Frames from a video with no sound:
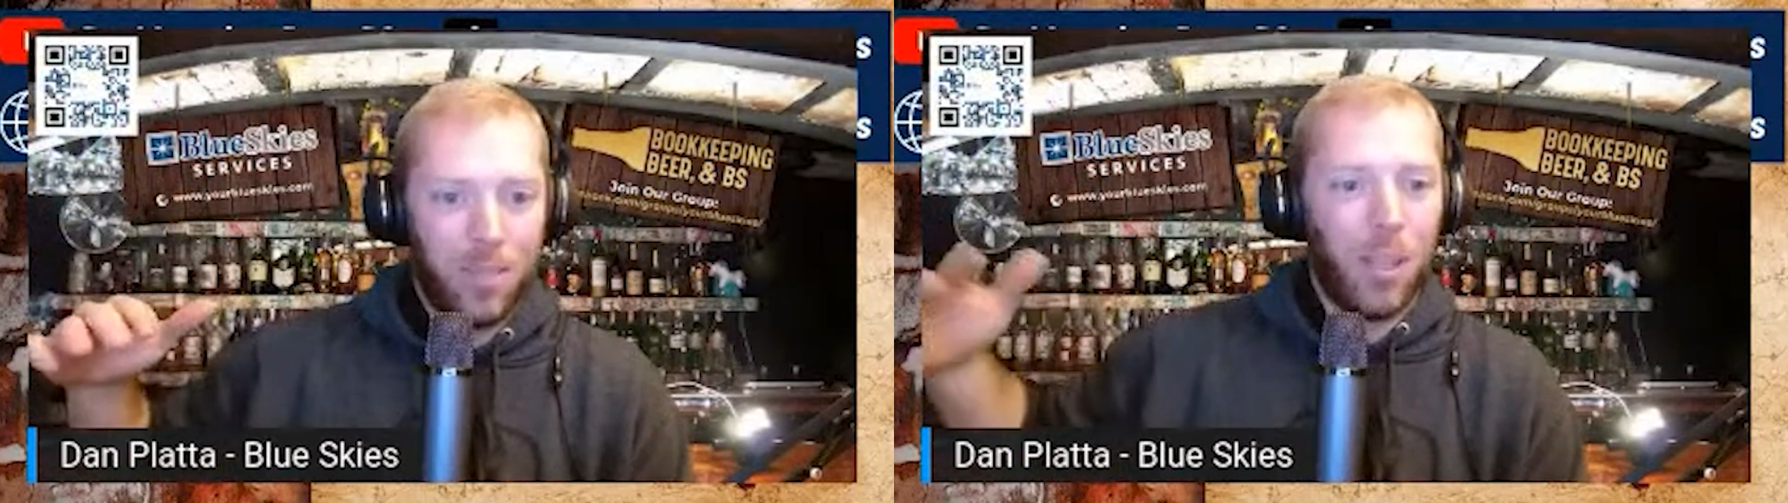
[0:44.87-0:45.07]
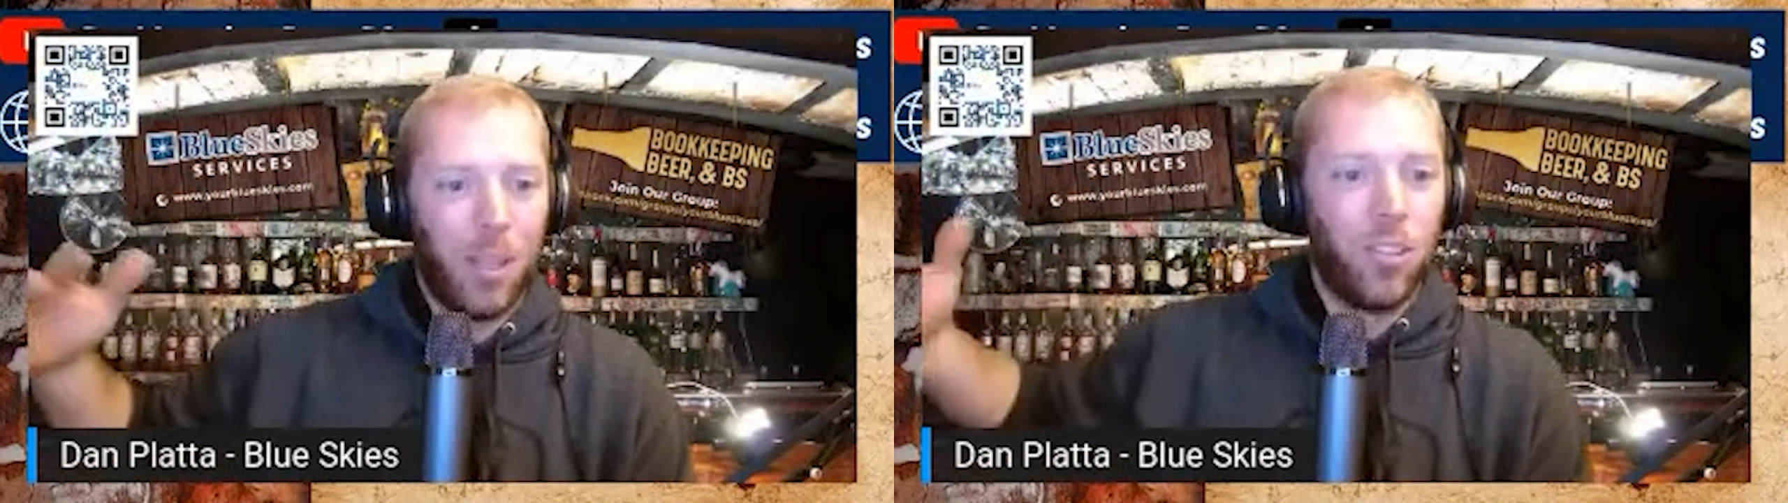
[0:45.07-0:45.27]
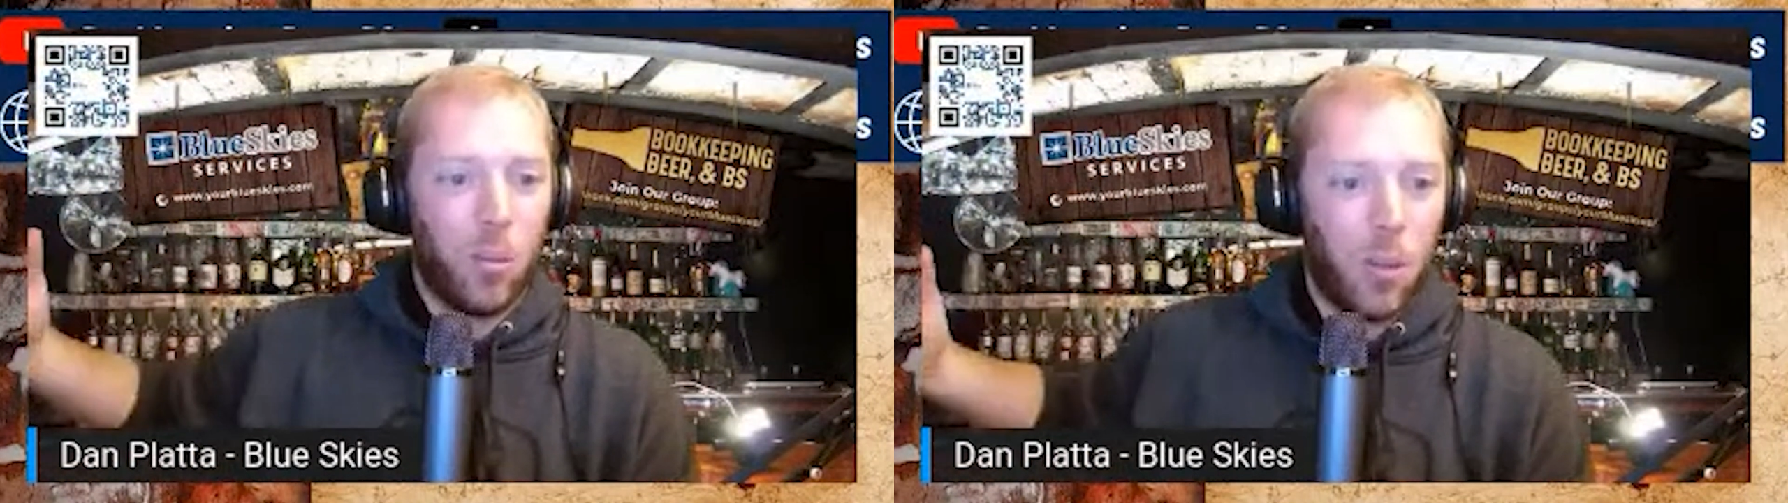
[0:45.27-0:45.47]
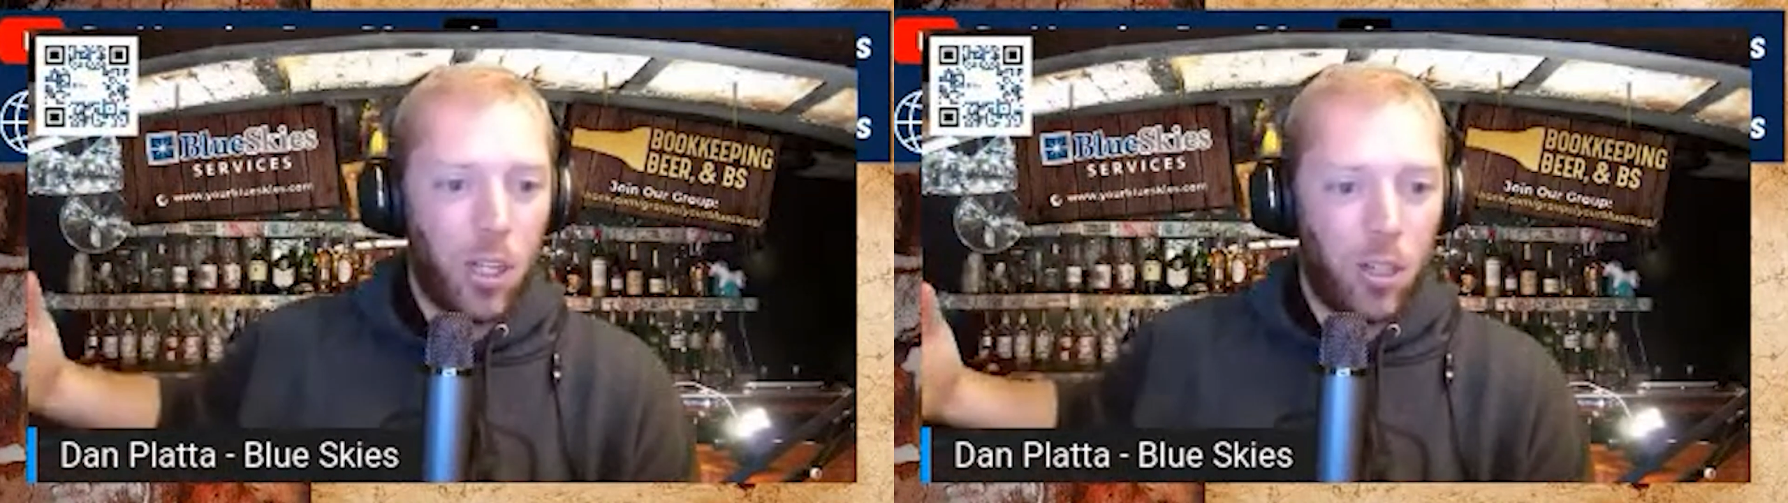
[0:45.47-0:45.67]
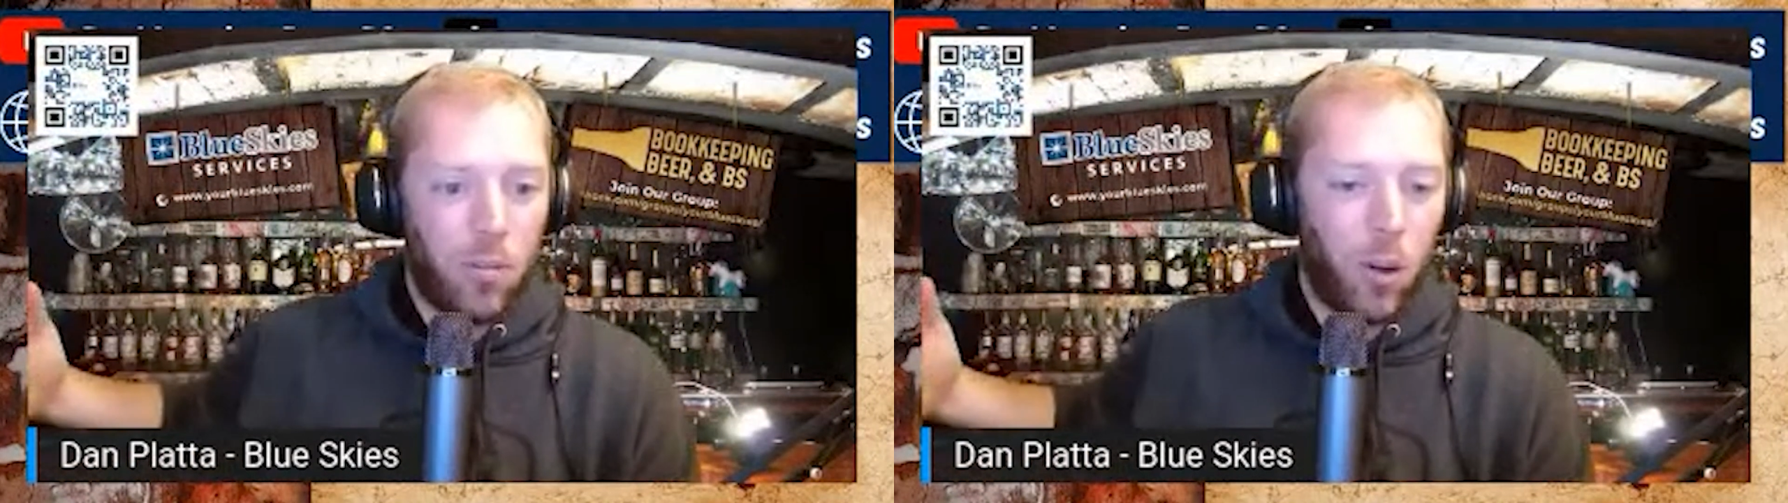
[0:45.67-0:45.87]
It builds your
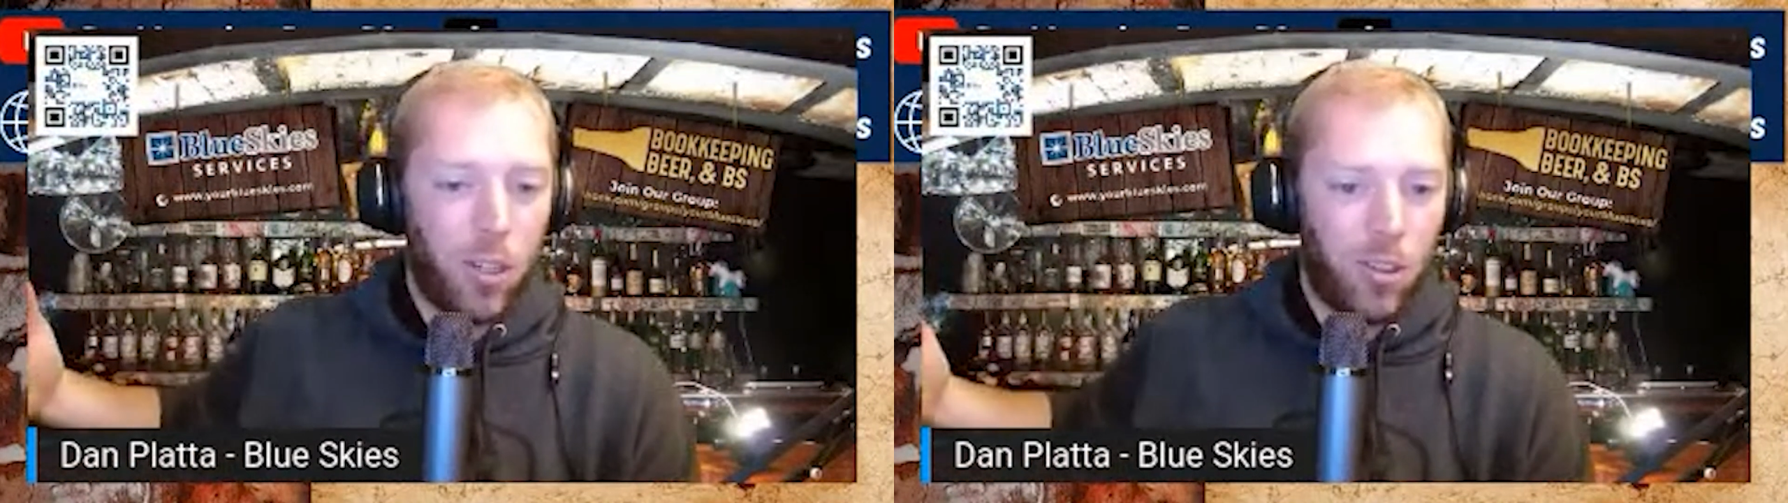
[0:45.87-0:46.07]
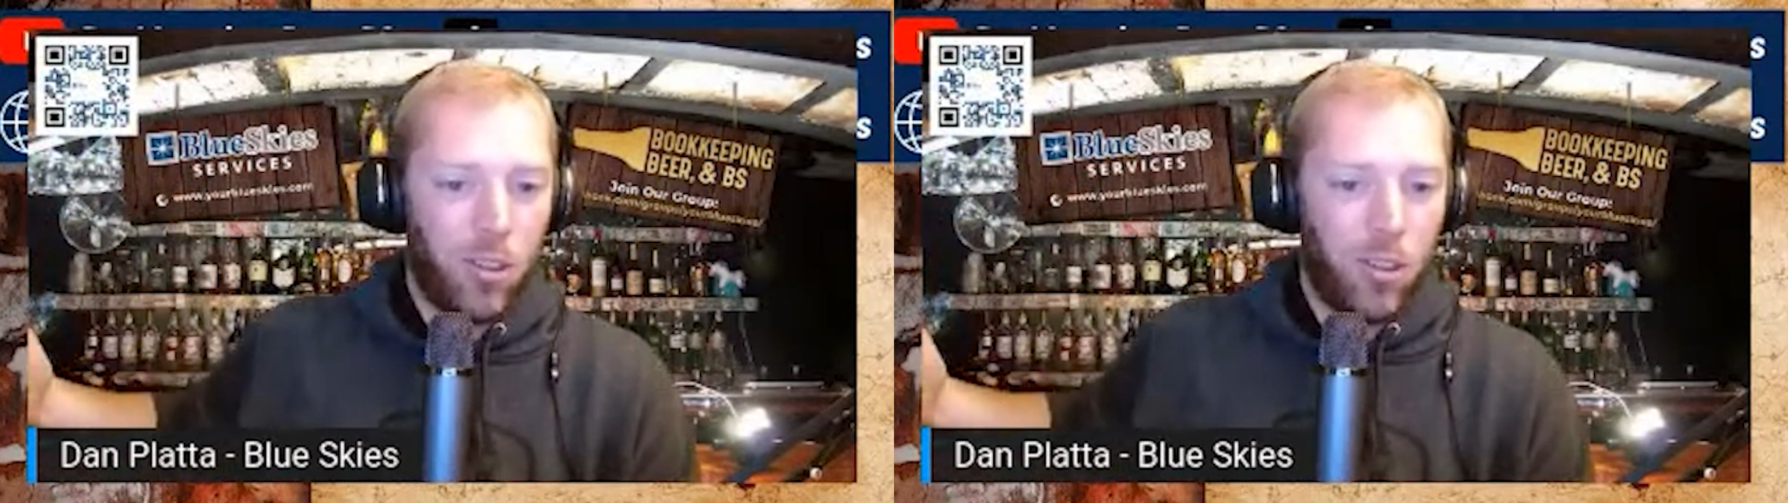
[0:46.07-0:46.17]
budget for you.